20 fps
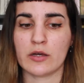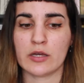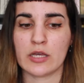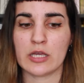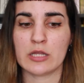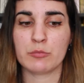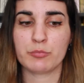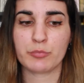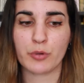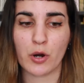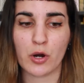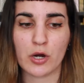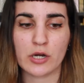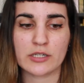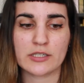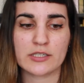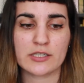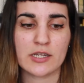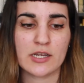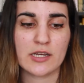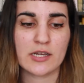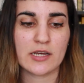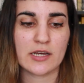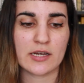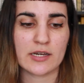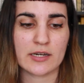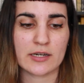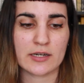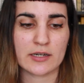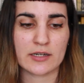in part
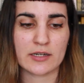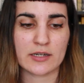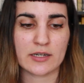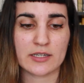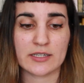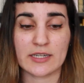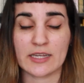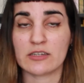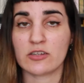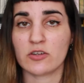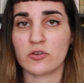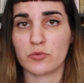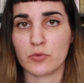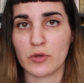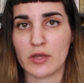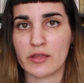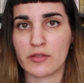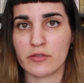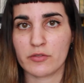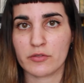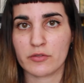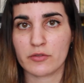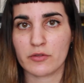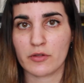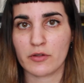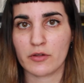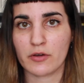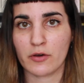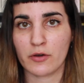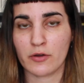connected with
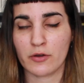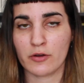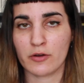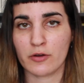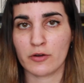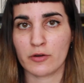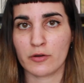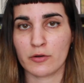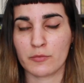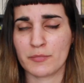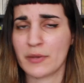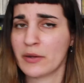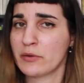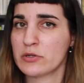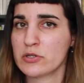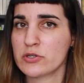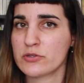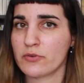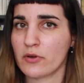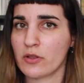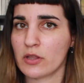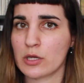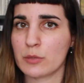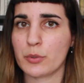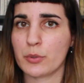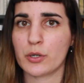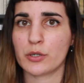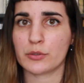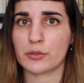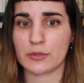her marriage falling
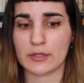apart,